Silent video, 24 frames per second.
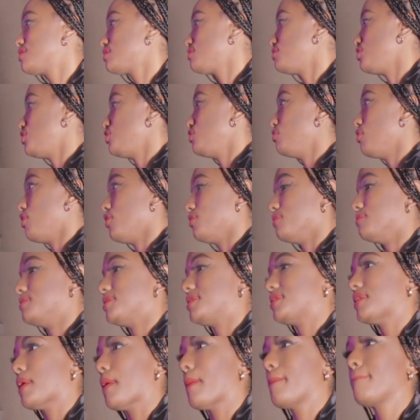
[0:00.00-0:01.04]
some Hue
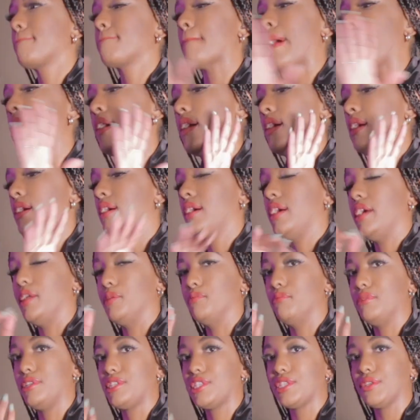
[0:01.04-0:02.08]
bulbs
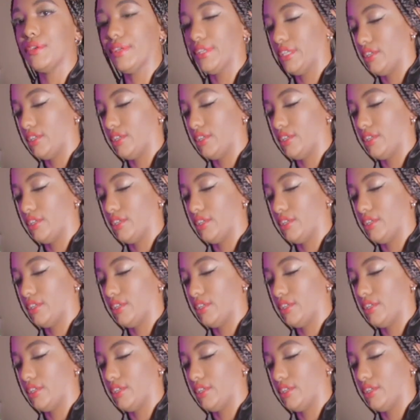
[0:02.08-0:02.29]
in mystery